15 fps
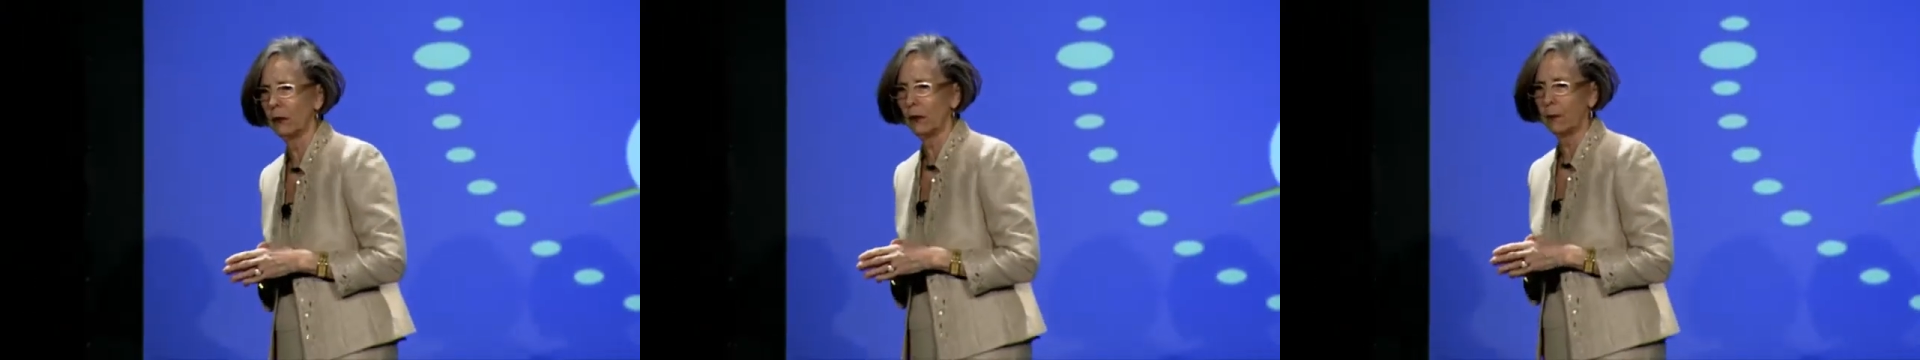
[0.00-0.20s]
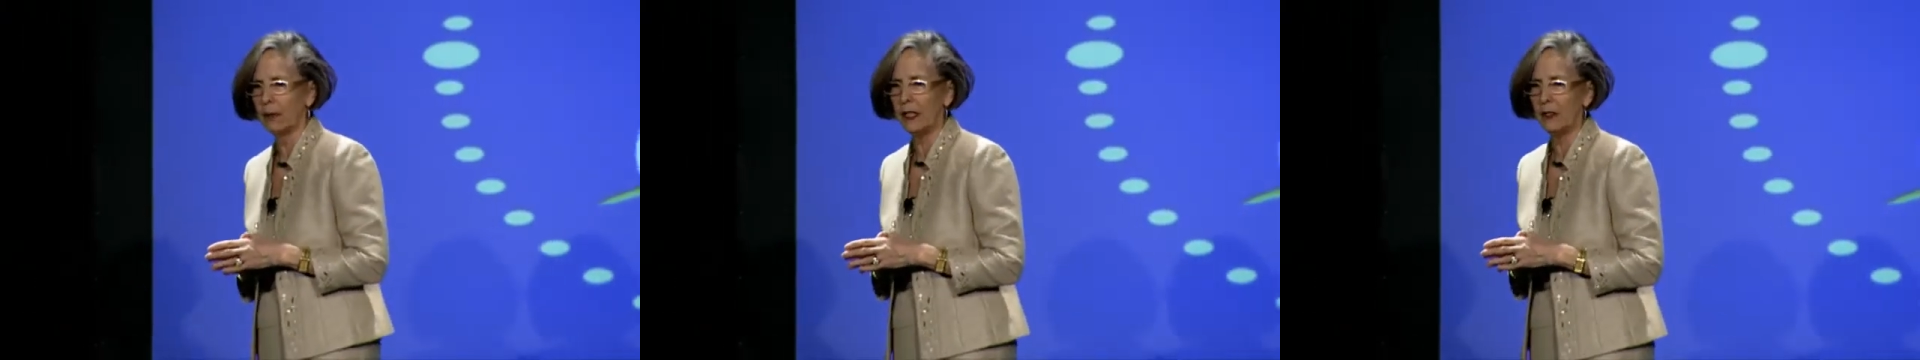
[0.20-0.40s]

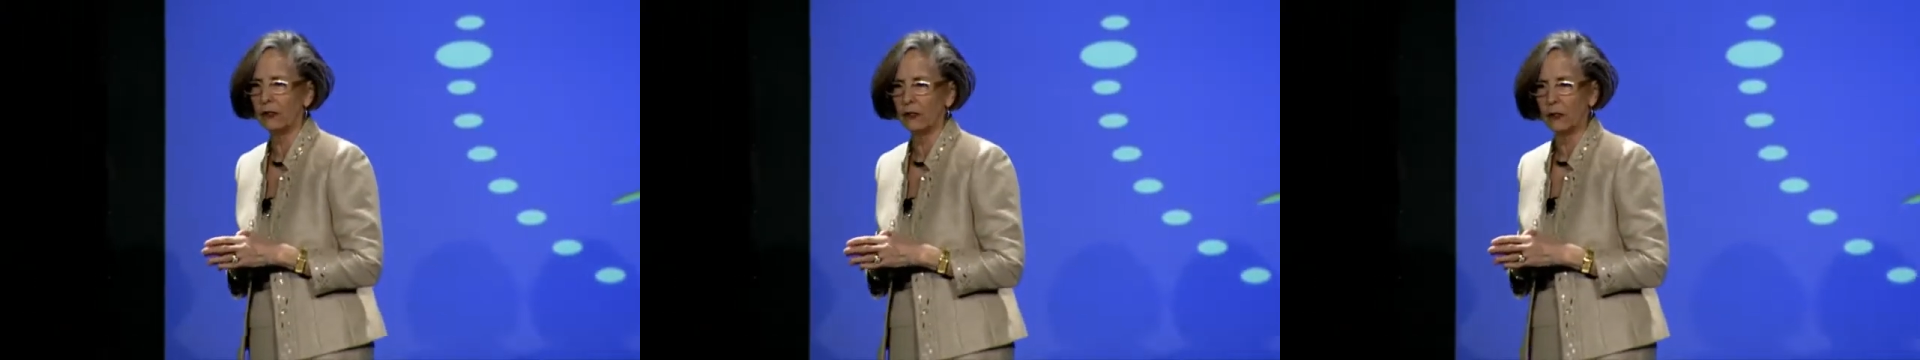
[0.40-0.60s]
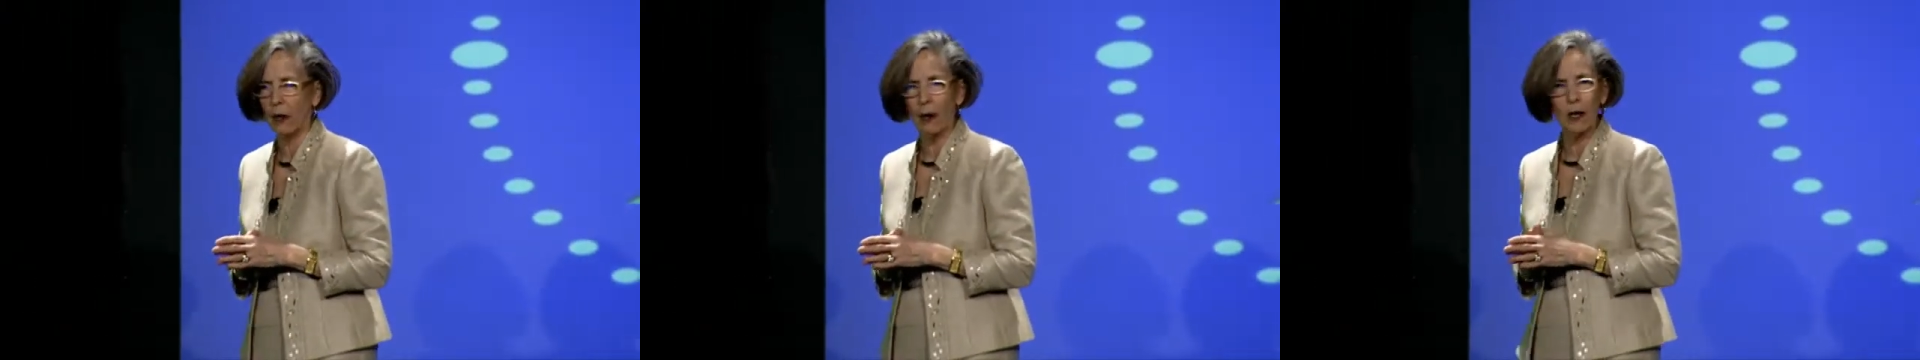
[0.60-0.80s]
Pete
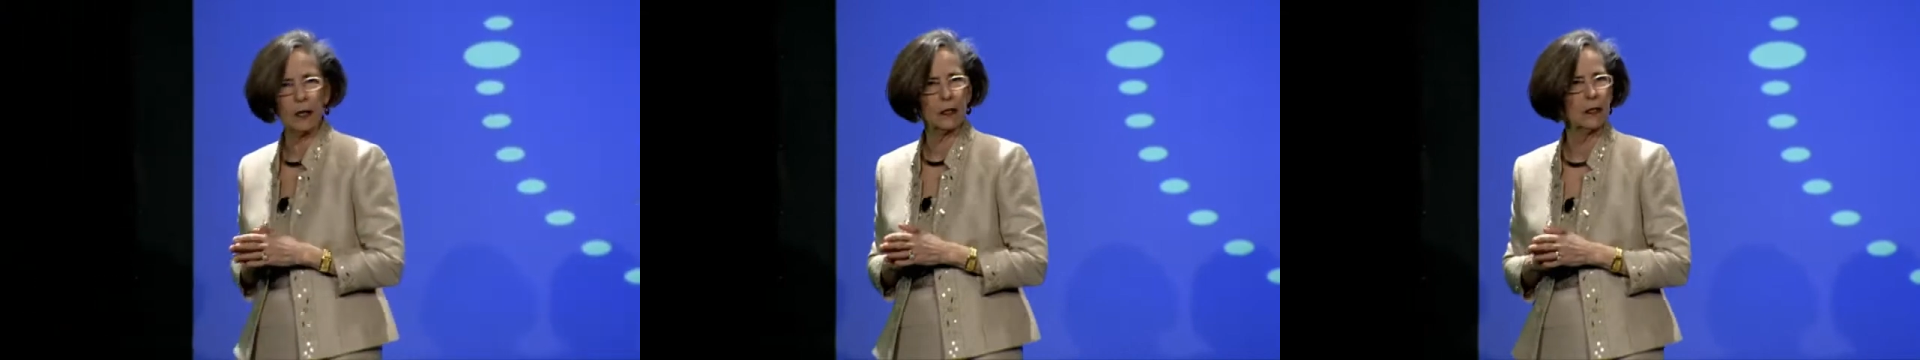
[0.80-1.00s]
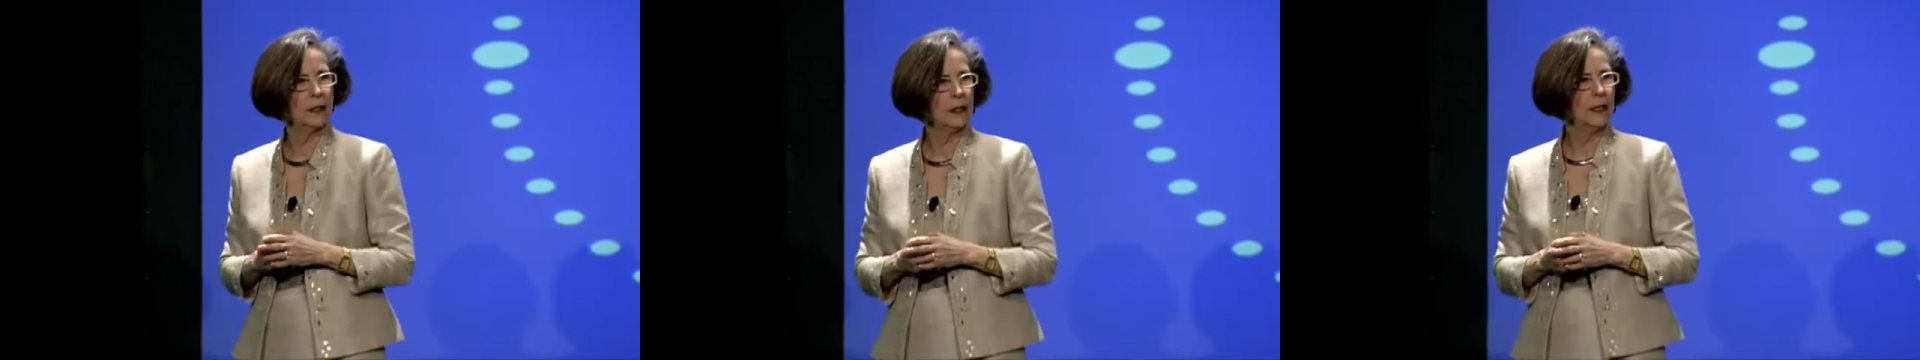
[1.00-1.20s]
Stark,
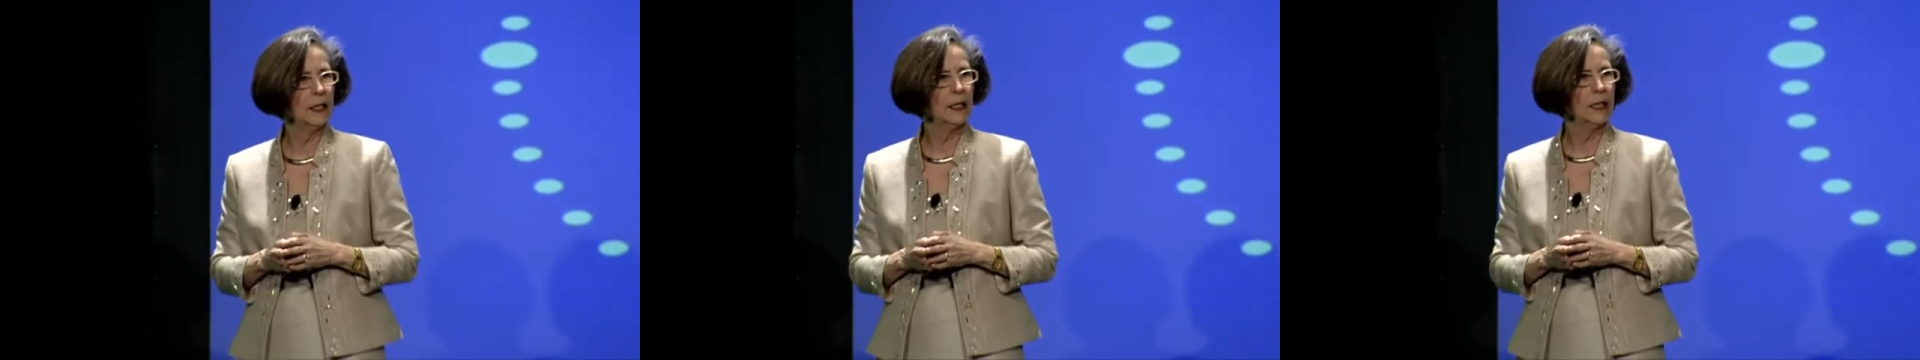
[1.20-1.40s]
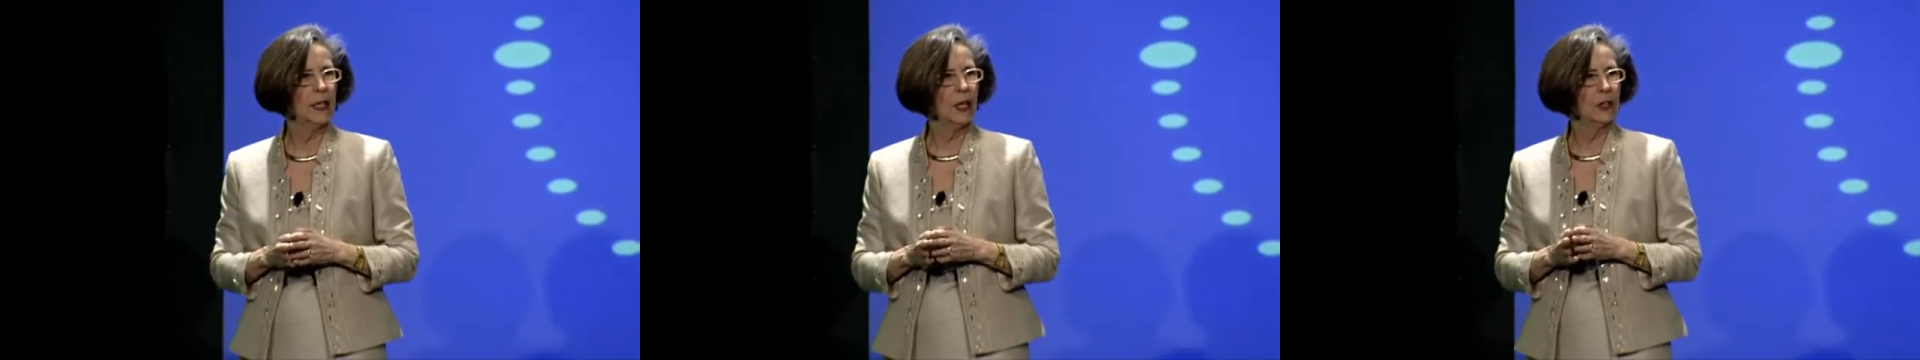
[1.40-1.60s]

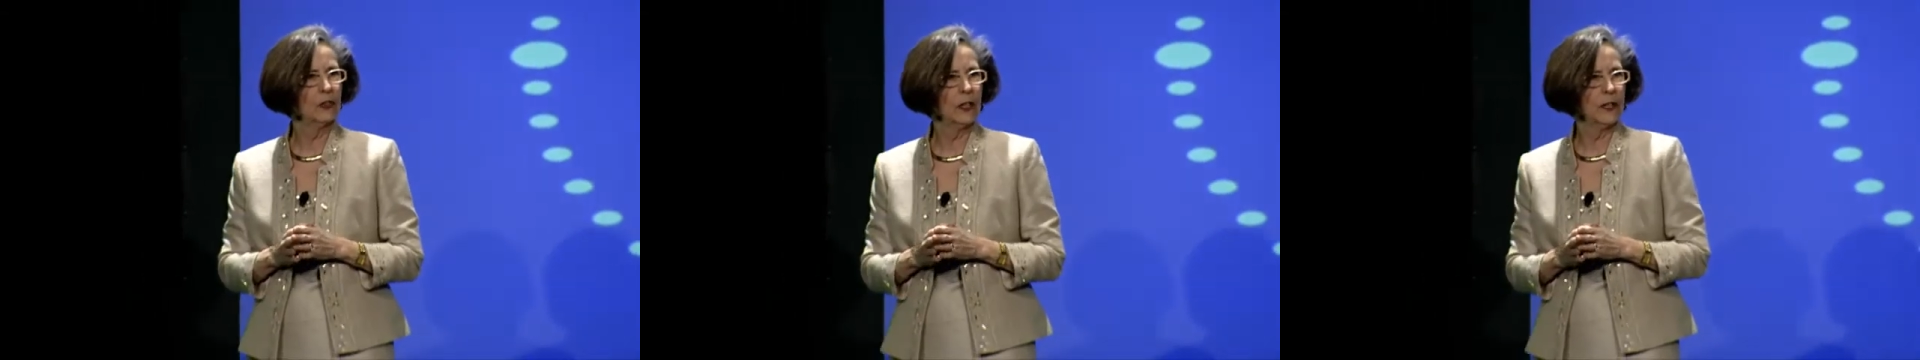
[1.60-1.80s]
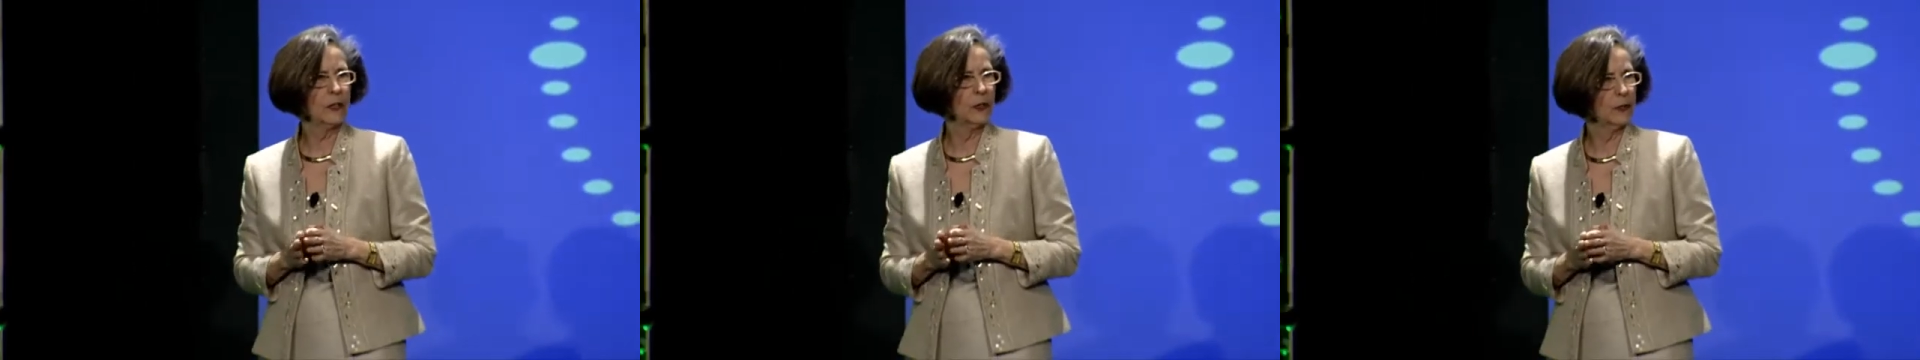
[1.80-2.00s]

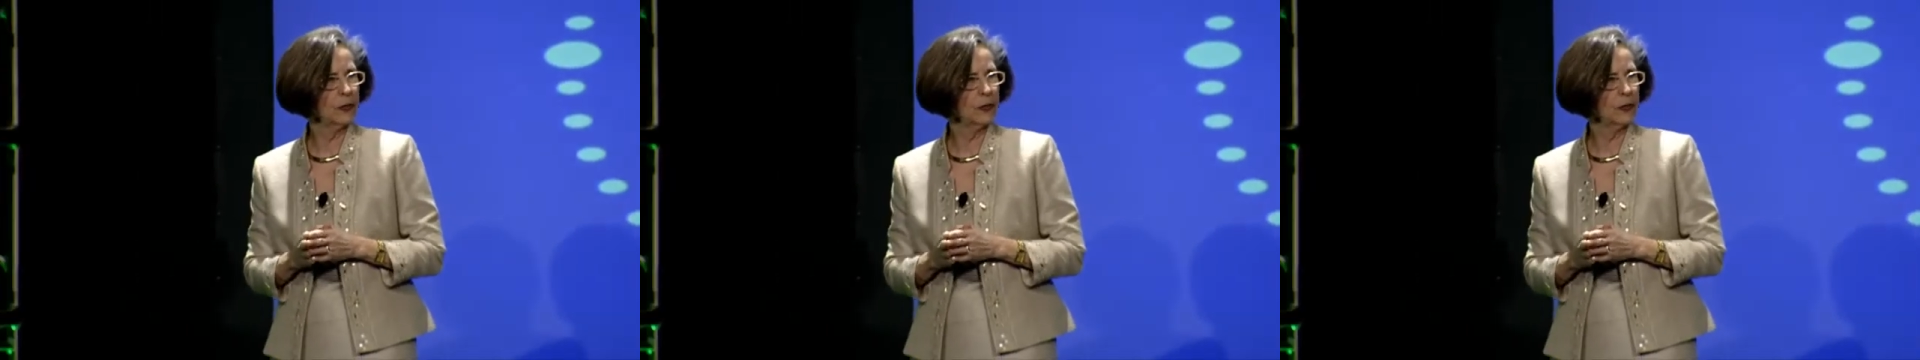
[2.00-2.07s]
Senators